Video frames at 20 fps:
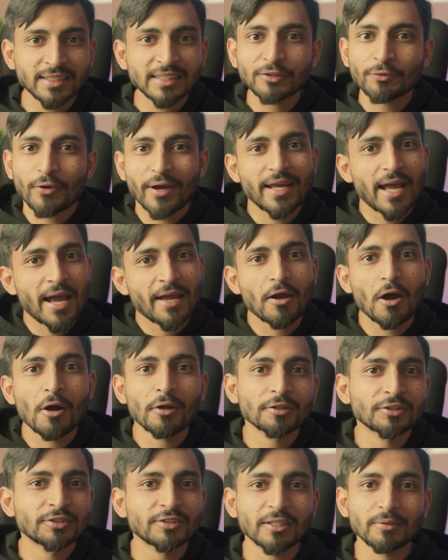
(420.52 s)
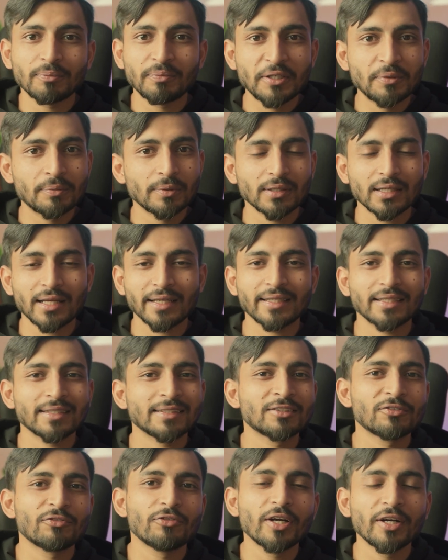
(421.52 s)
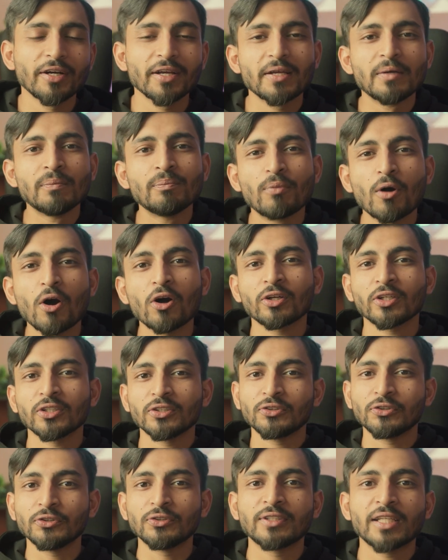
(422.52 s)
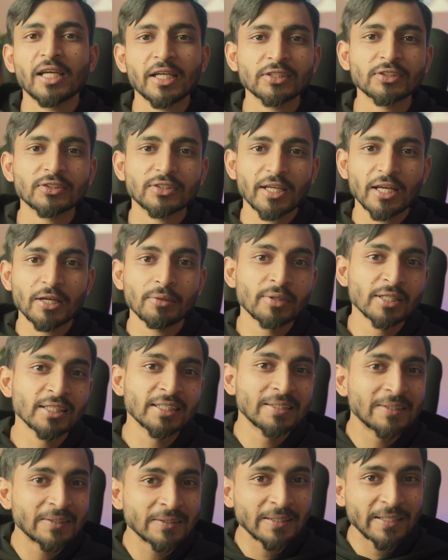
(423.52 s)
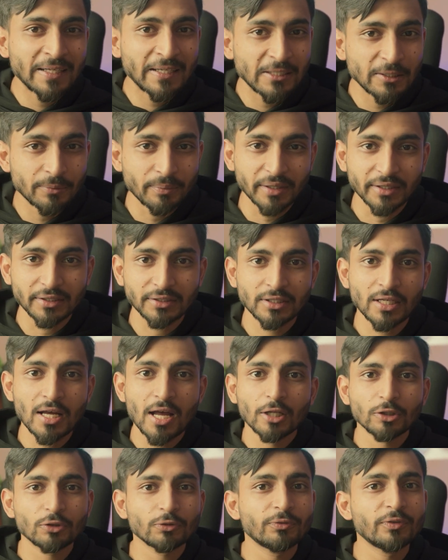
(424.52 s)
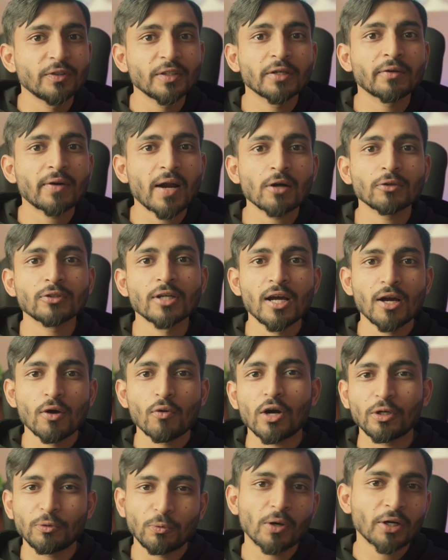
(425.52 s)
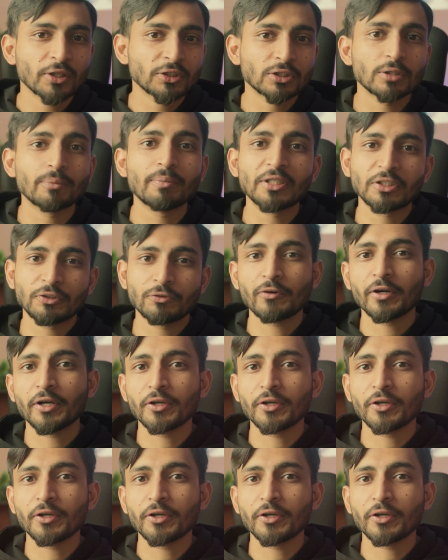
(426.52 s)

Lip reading: is why I always tell people like it's very important to test every little element to figure out what works the best for